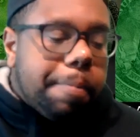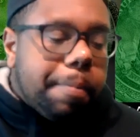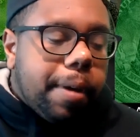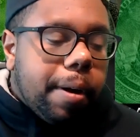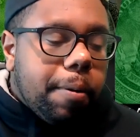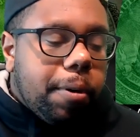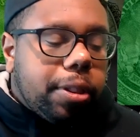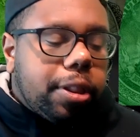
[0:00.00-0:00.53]

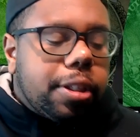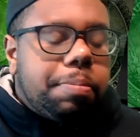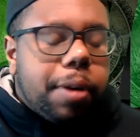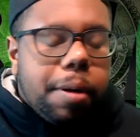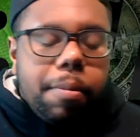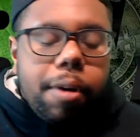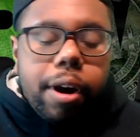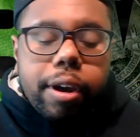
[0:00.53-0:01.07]
And with this
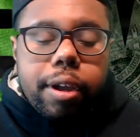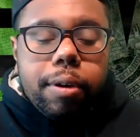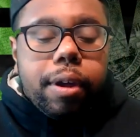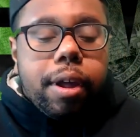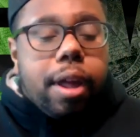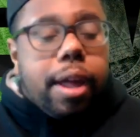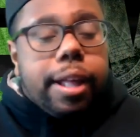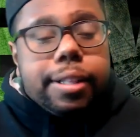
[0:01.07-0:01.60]
bear market,
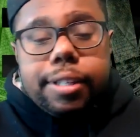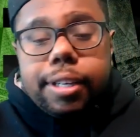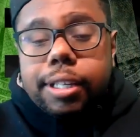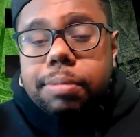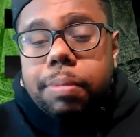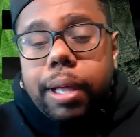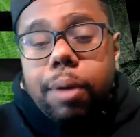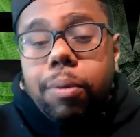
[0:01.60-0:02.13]
to
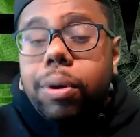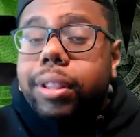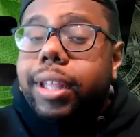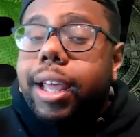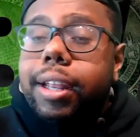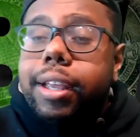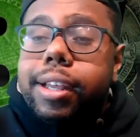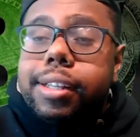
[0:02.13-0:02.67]
explain what
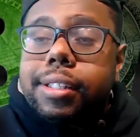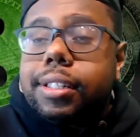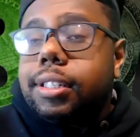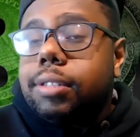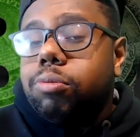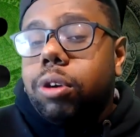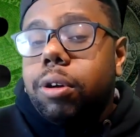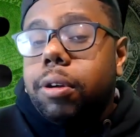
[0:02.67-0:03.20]
that
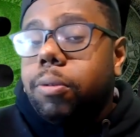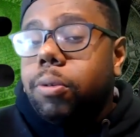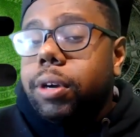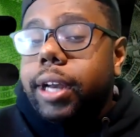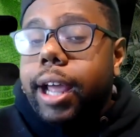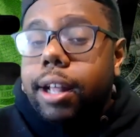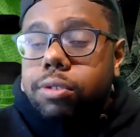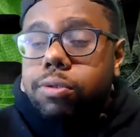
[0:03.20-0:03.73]
is we're
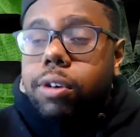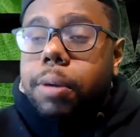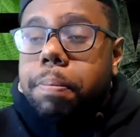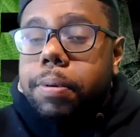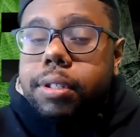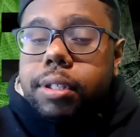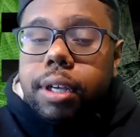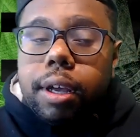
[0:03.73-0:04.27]
down
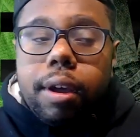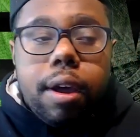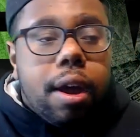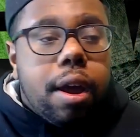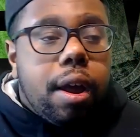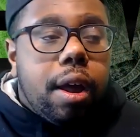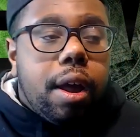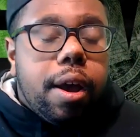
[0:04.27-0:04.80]
20%.
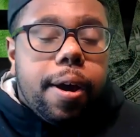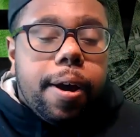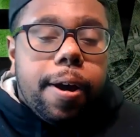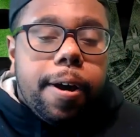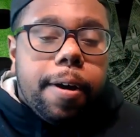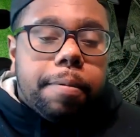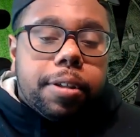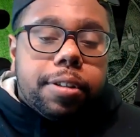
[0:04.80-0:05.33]

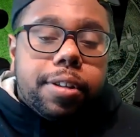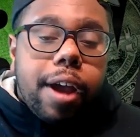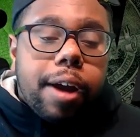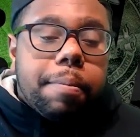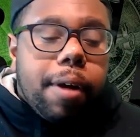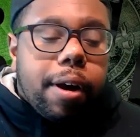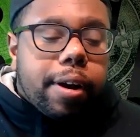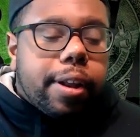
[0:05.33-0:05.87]
The
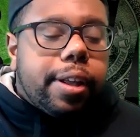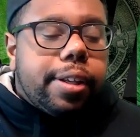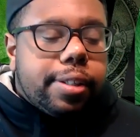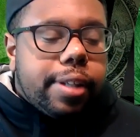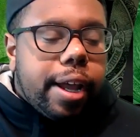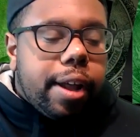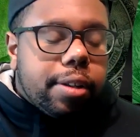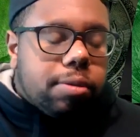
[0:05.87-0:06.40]
stock market is
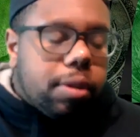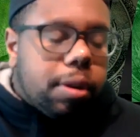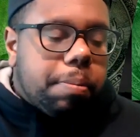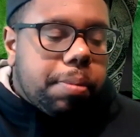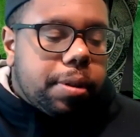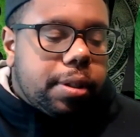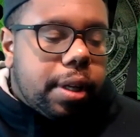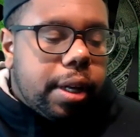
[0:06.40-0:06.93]
down 20%,
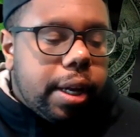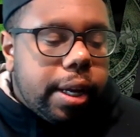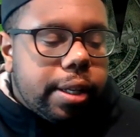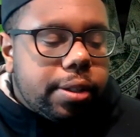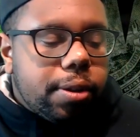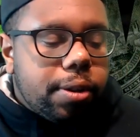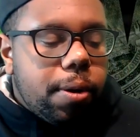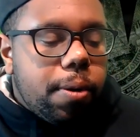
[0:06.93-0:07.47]
and
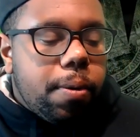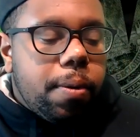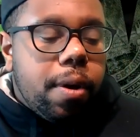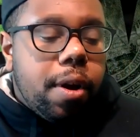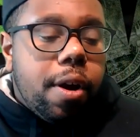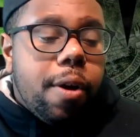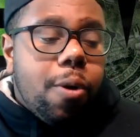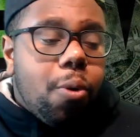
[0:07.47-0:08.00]
so
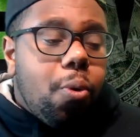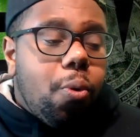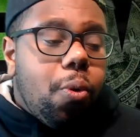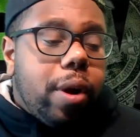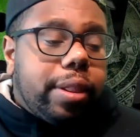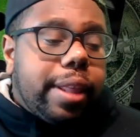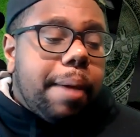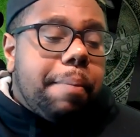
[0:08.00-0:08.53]

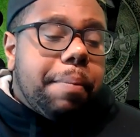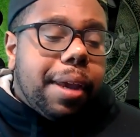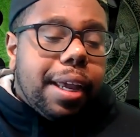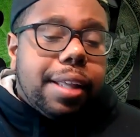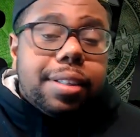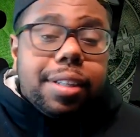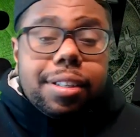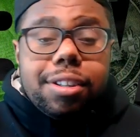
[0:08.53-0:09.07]
what that
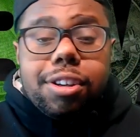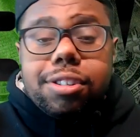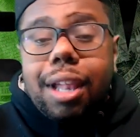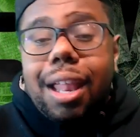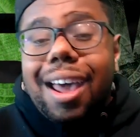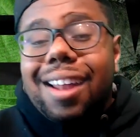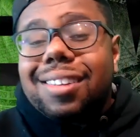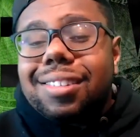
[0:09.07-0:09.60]
means is there's a
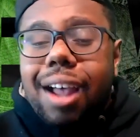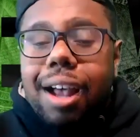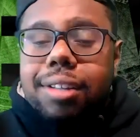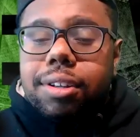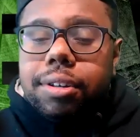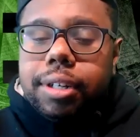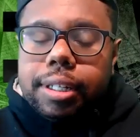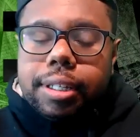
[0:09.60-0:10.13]
lot of stocks
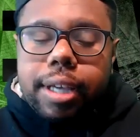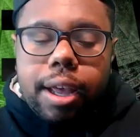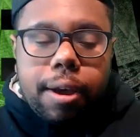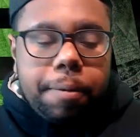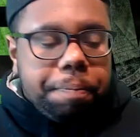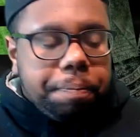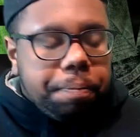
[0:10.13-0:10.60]
on discount,